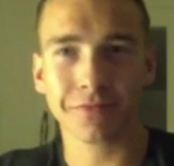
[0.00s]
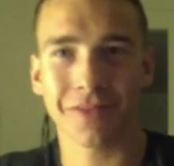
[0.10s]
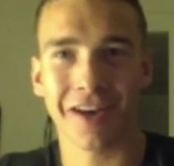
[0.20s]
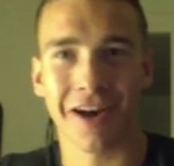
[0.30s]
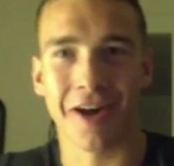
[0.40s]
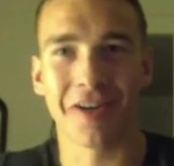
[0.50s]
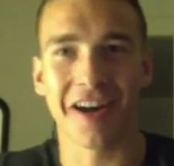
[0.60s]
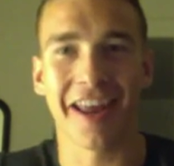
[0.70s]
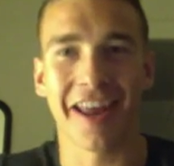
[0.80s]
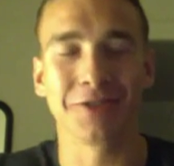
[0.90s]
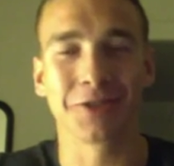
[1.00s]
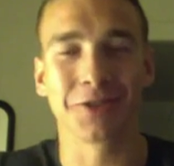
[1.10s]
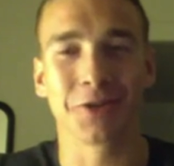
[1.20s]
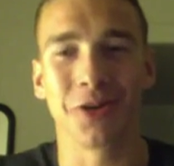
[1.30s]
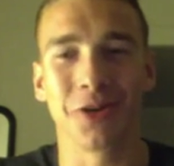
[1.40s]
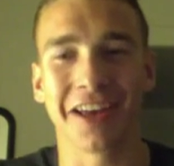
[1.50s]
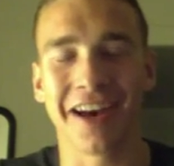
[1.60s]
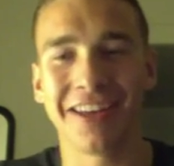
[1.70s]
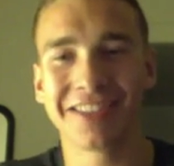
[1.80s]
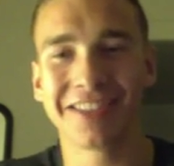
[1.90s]
All right, how's it going,
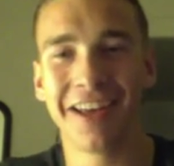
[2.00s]
guys?